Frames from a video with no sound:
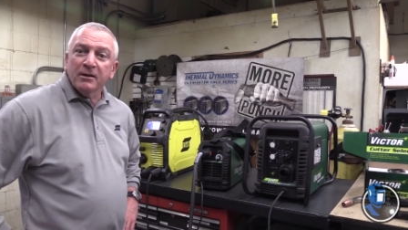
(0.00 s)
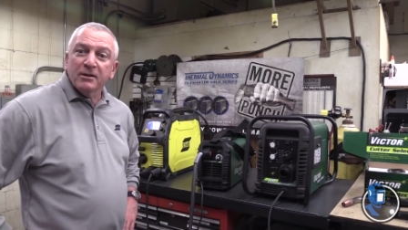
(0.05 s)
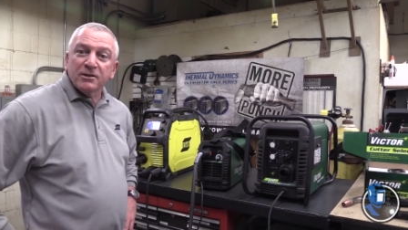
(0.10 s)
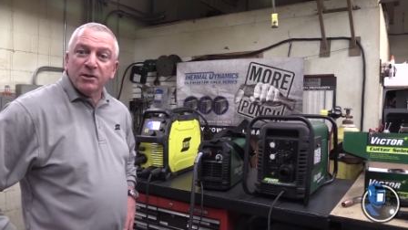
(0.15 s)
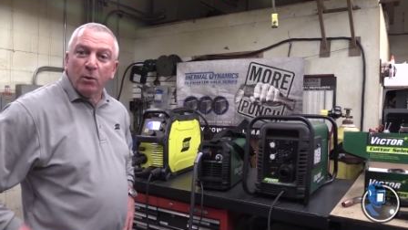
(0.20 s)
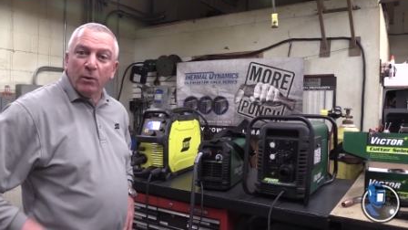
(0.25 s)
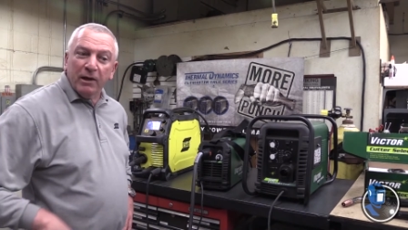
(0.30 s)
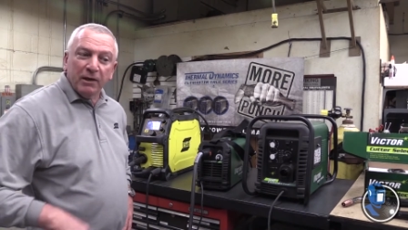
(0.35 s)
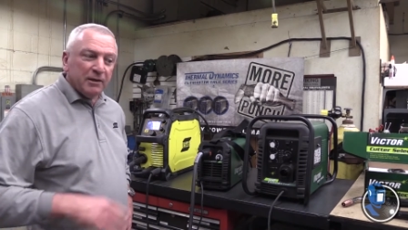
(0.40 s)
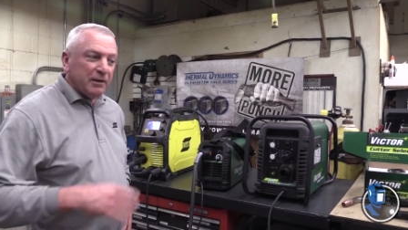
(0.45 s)

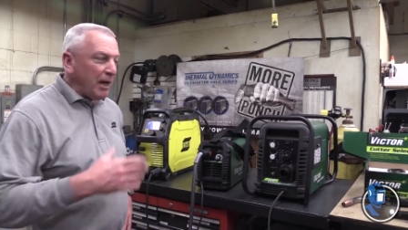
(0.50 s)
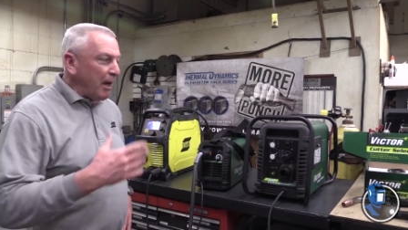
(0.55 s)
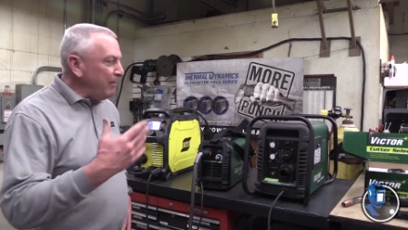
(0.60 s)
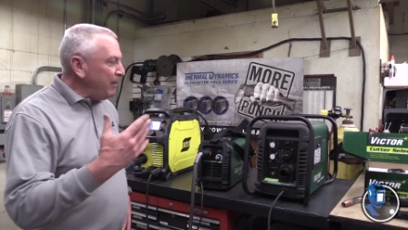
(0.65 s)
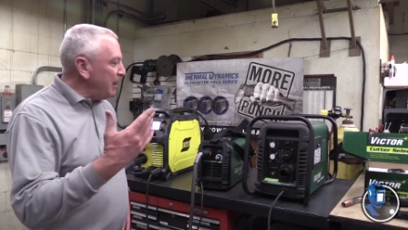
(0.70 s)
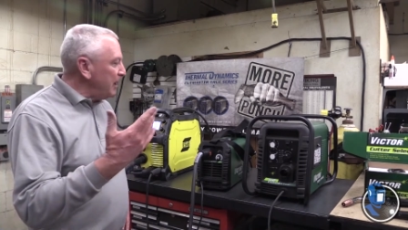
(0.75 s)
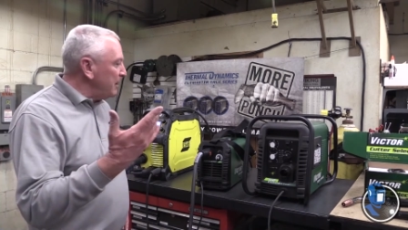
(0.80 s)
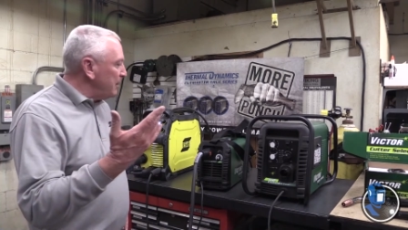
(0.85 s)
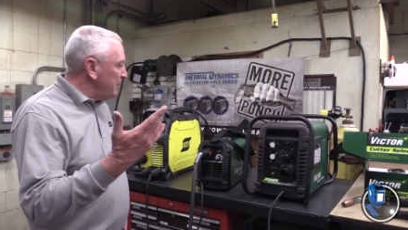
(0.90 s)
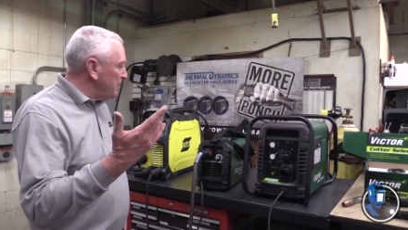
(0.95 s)
So
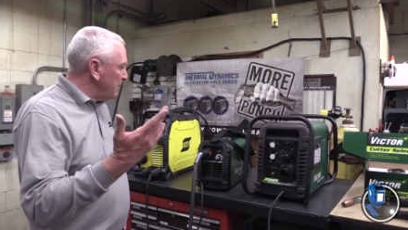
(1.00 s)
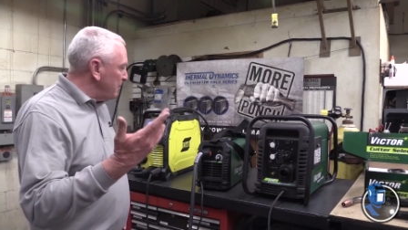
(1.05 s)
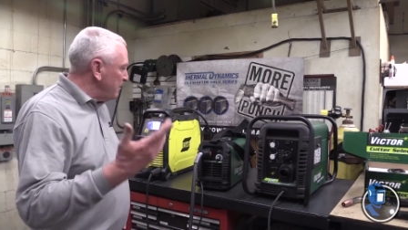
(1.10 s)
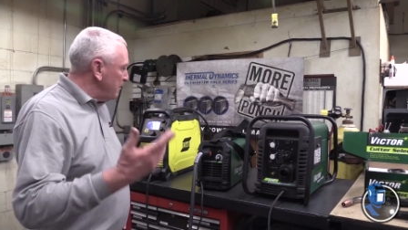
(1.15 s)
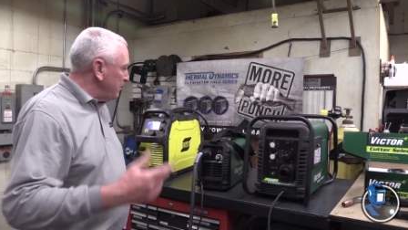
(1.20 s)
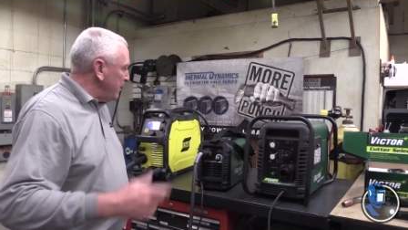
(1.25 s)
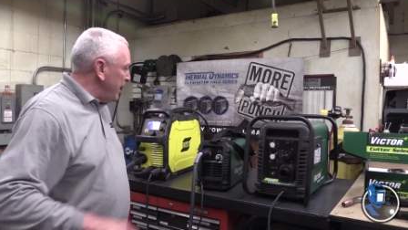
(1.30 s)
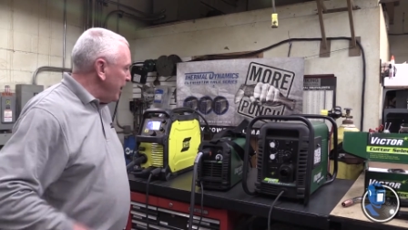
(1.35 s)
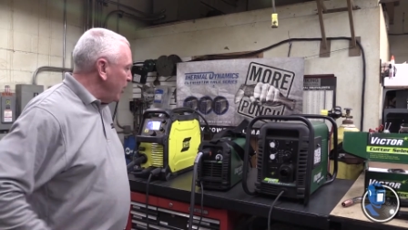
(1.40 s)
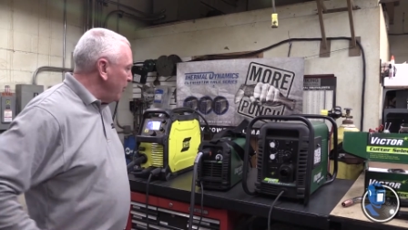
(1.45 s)
incoming
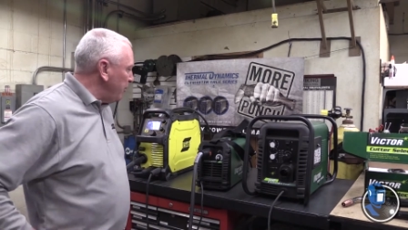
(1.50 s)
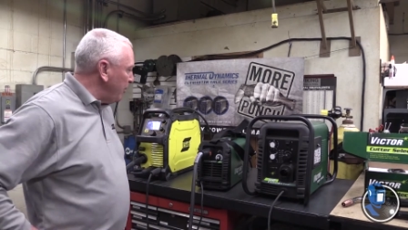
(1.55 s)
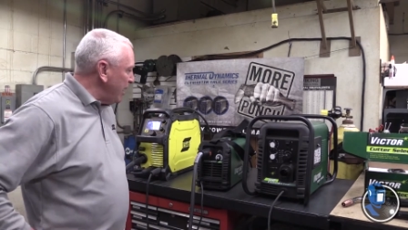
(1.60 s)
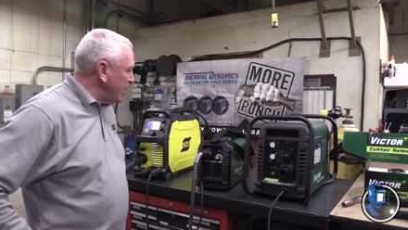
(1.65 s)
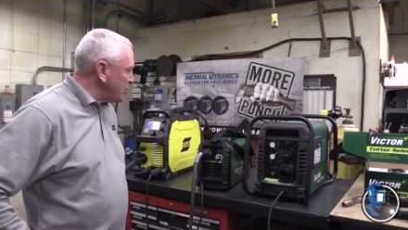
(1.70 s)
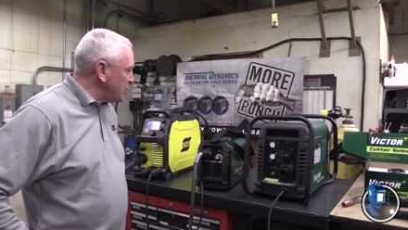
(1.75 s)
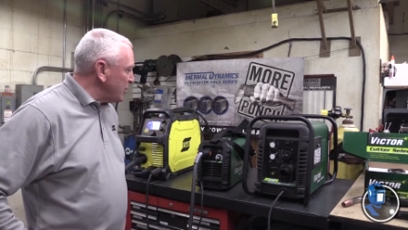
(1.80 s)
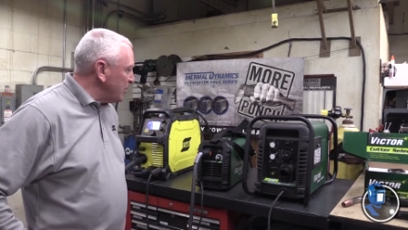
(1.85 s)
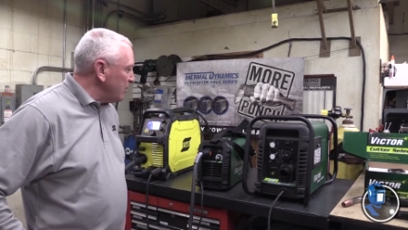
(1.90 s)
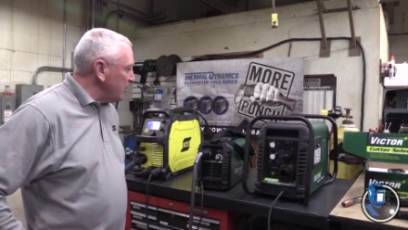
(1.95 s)
air
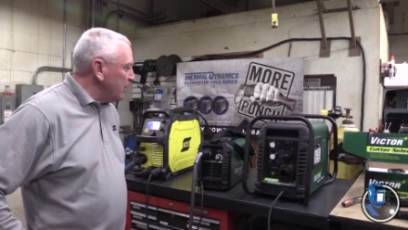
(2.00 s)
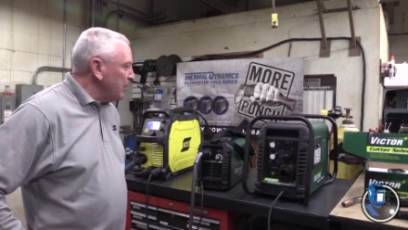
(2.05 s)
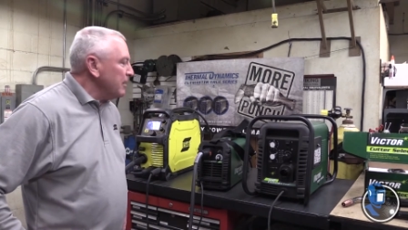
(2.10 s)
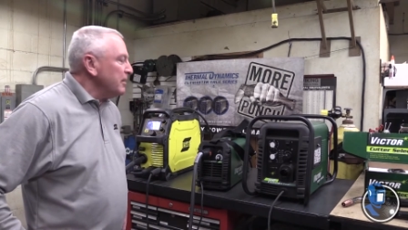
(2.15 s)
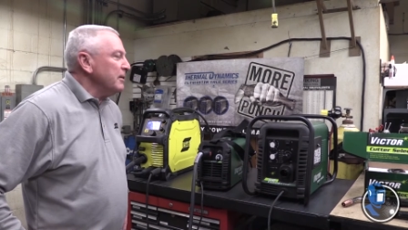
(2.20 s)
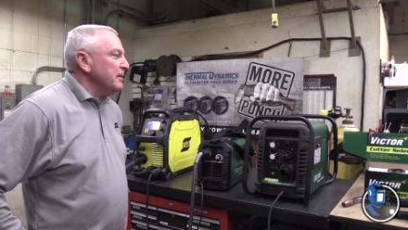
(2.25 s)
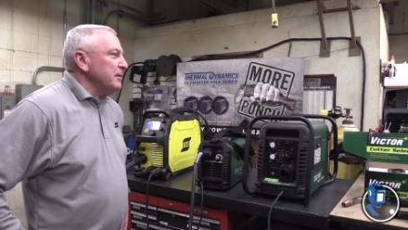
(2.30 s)
pressure